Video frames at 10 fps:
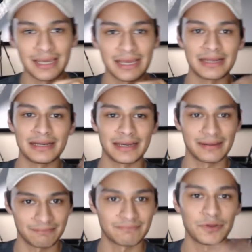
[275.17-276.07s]
And
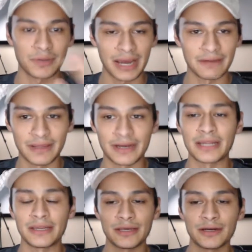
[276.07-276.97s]
you kind of get an
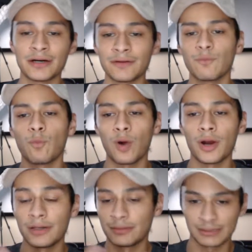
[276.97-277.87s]
idea of
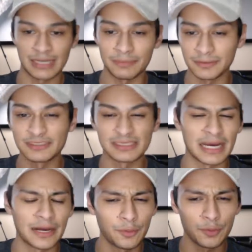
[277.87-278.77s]
what type of
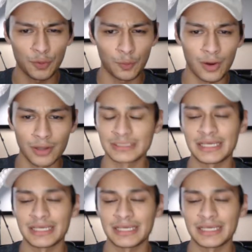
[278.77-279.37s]
style you want.